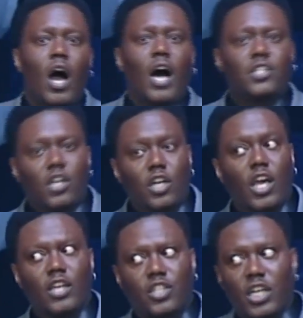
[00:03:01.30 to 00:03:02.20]
I said, look
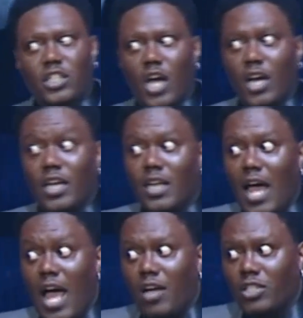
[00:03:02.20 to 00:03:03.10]
here, shit start getting
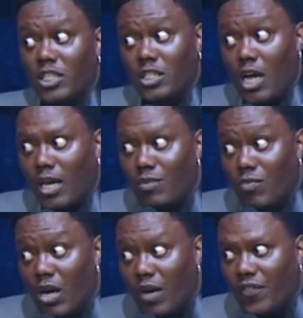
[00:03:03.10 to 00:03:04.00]
loud, shit start getting
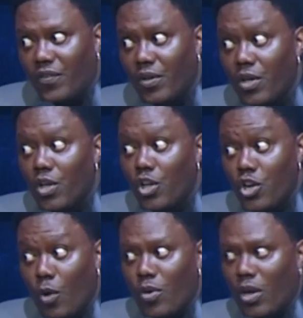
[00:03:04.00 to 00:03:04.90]
rough. You
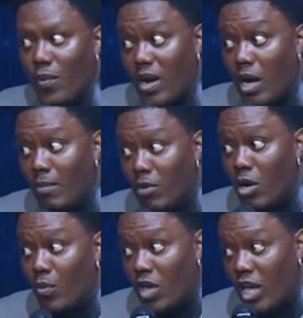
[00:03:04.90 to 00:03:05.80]
know when you get ready to
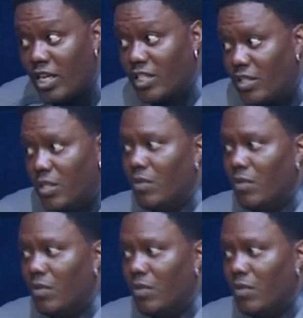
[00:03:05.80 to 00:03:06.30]
humbug when you hit it.